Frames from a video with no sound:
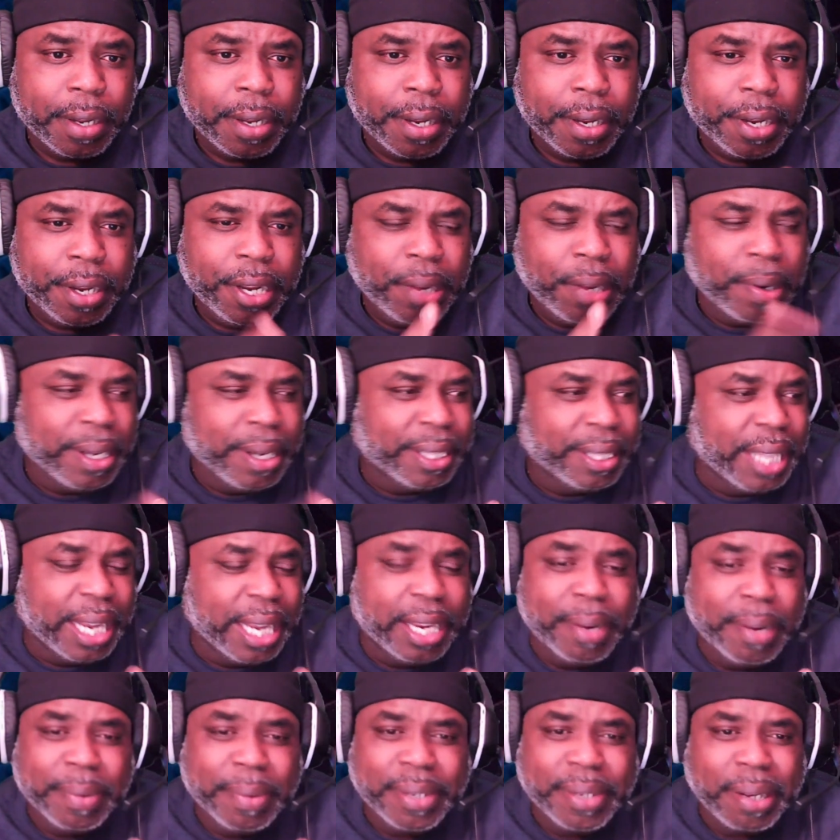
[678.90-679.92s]
You didn't think you
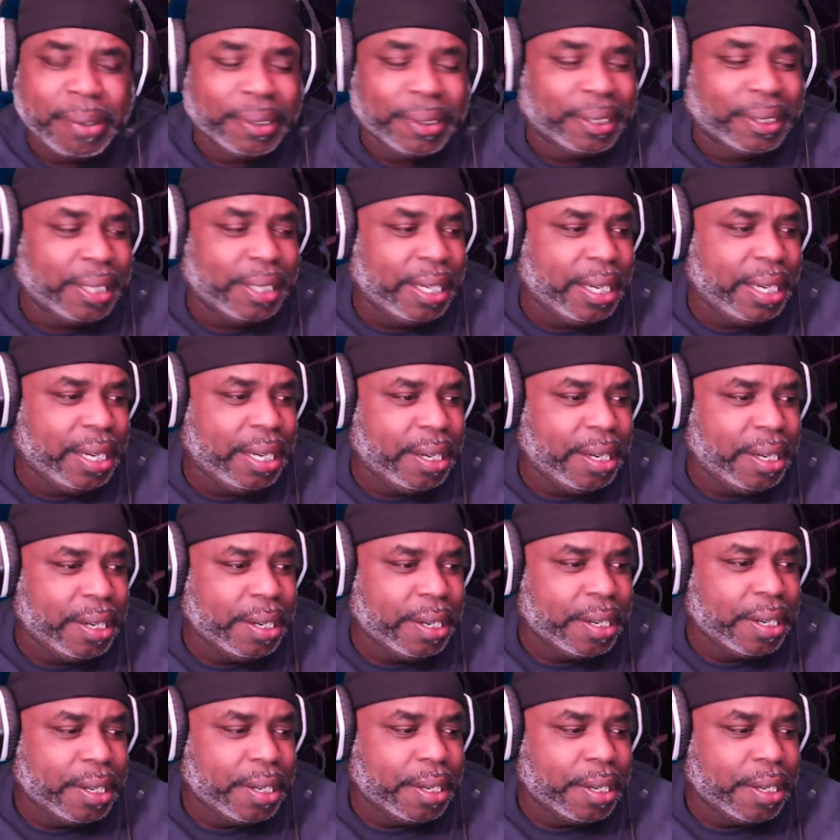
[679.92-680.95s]
was gonna see
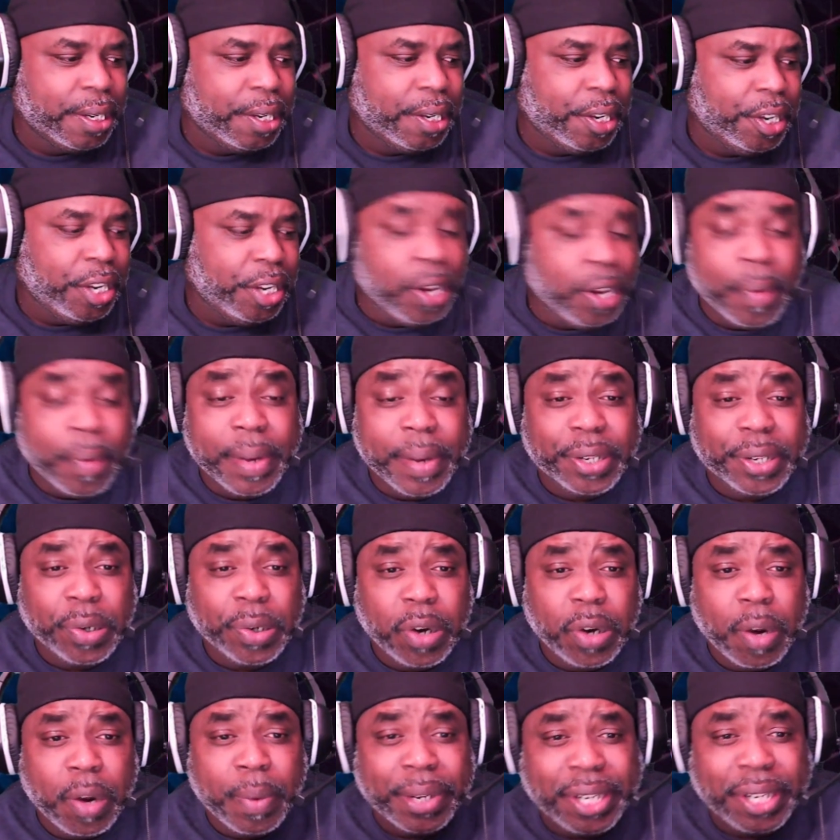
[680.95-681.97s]
you in tour
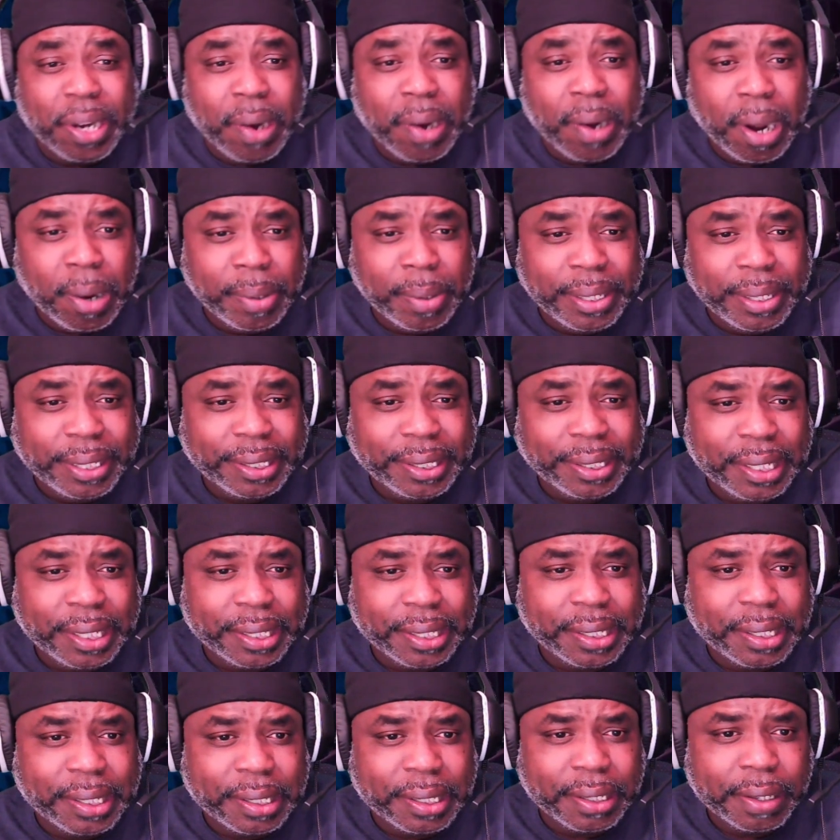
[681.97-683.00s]
with your oldest
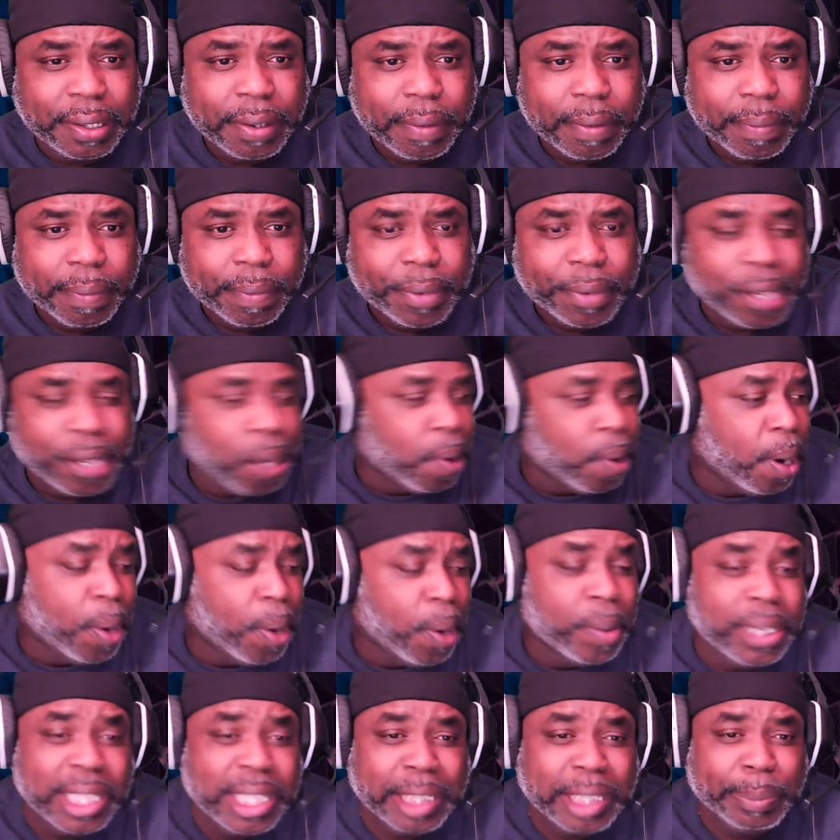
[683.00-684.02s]
sister, your
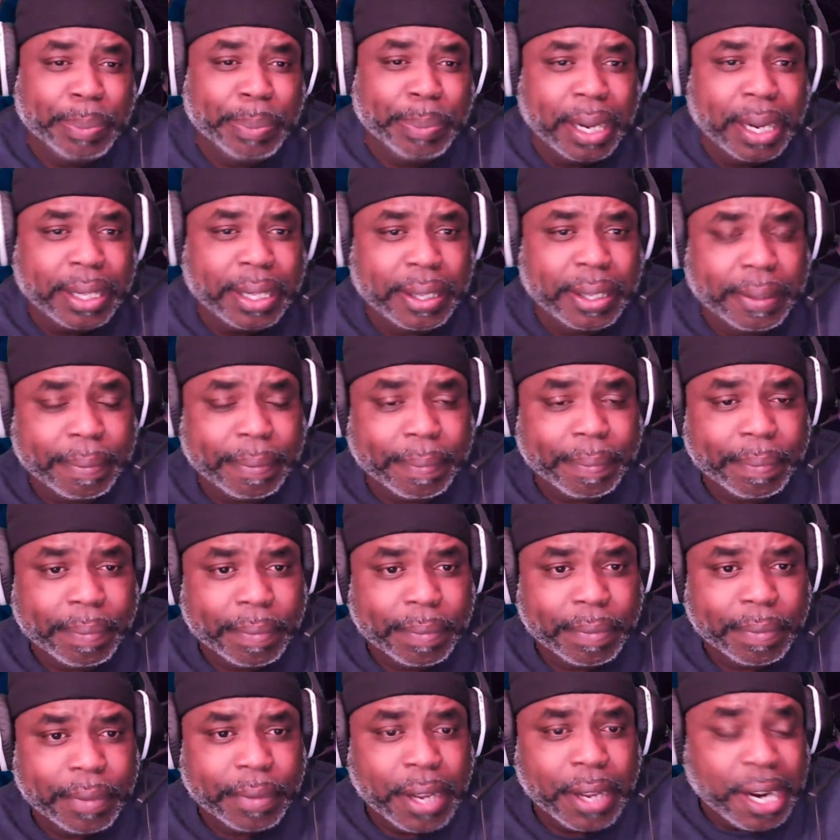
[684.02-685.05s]
oldest brother,
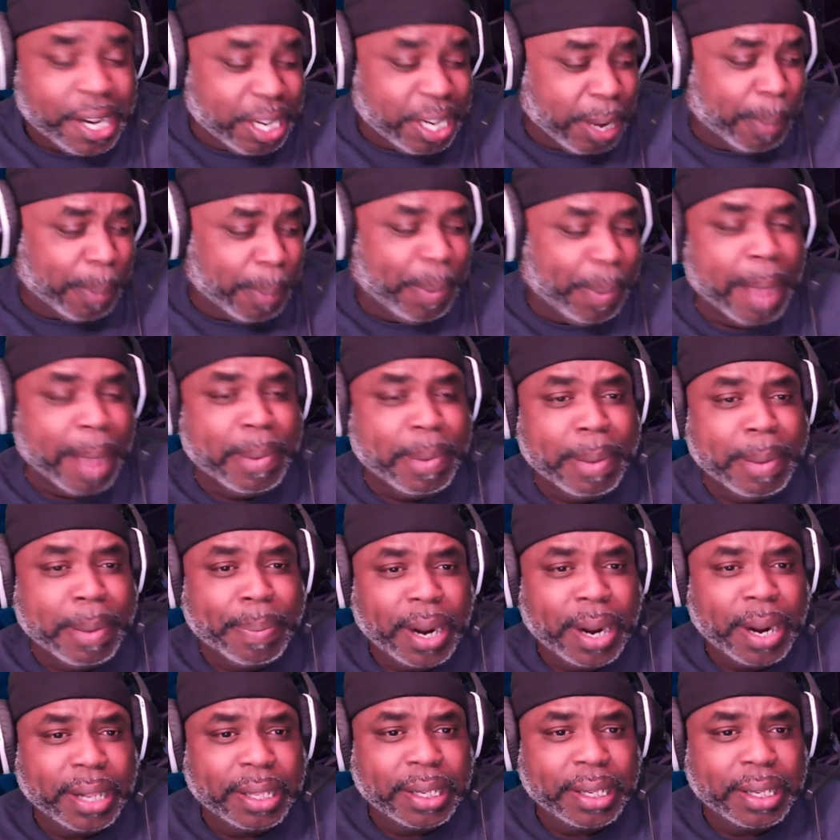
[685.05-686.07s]
your baby
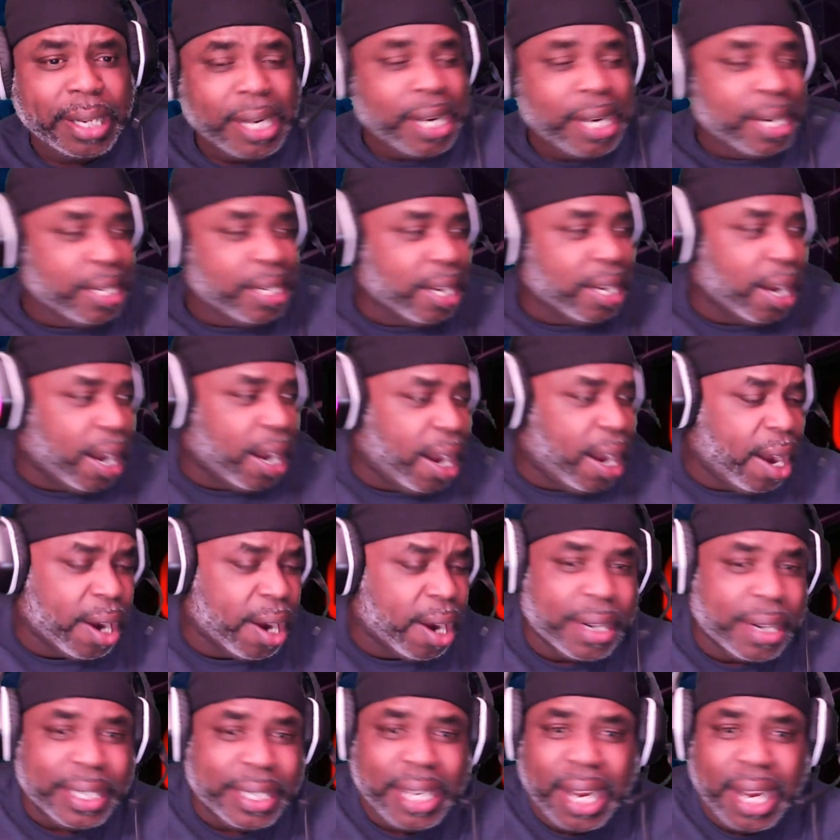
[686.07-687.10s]
brother, your uncle,
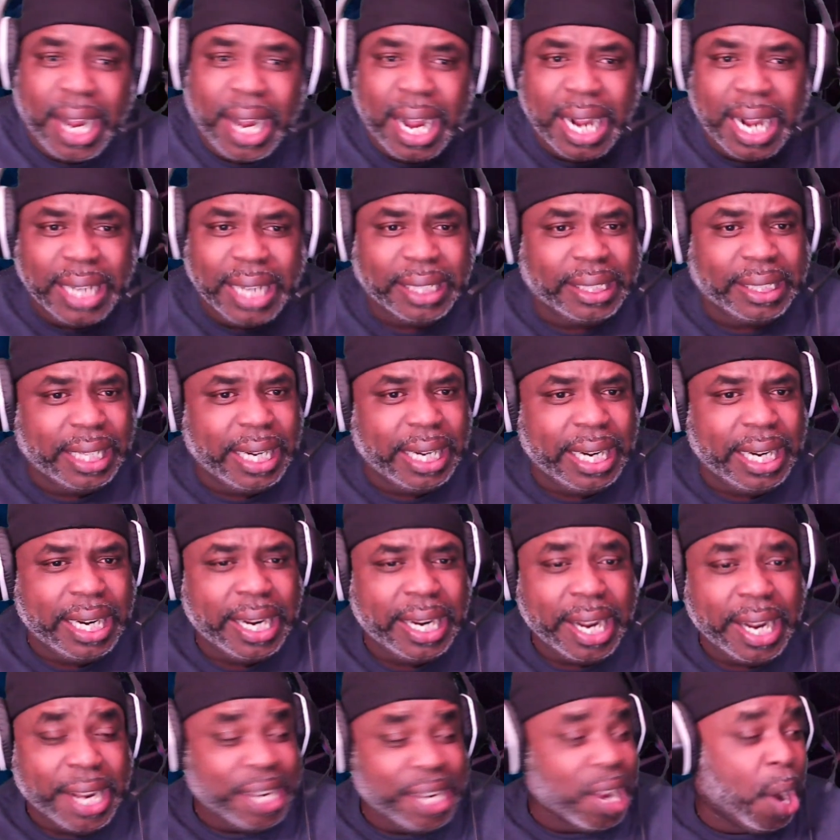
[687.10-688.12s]
your auntie,
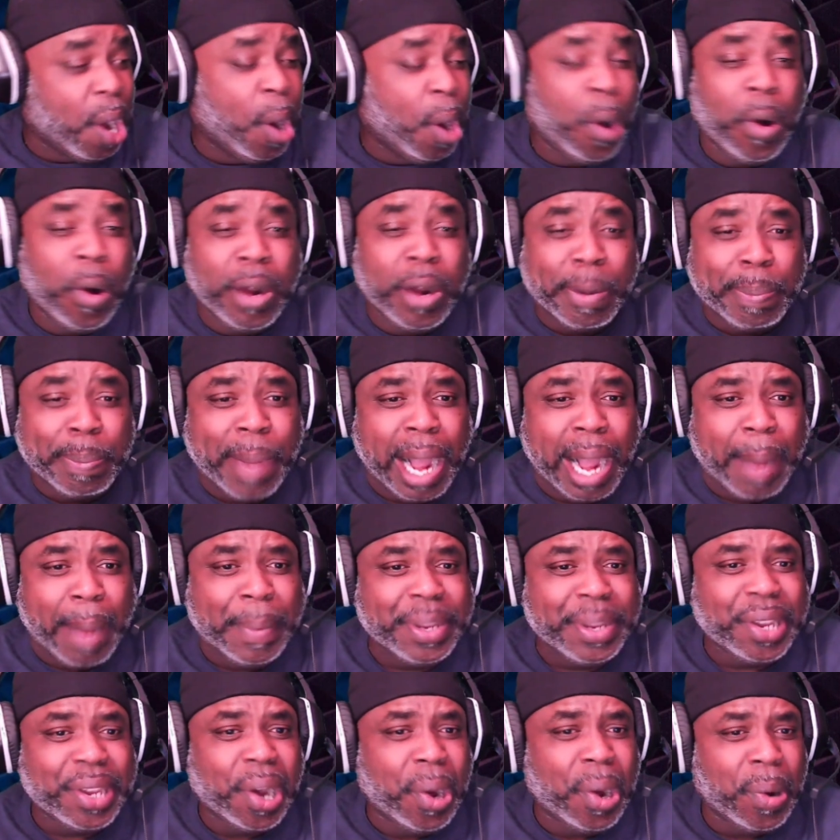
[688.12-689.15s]
your own mama,
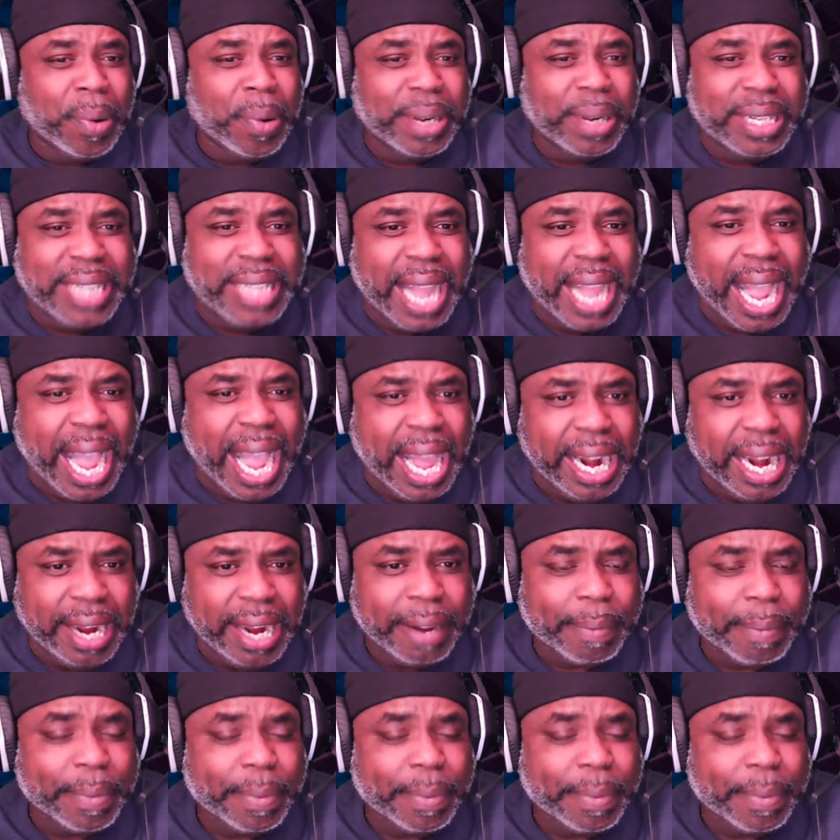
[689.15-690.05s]
your own daddy.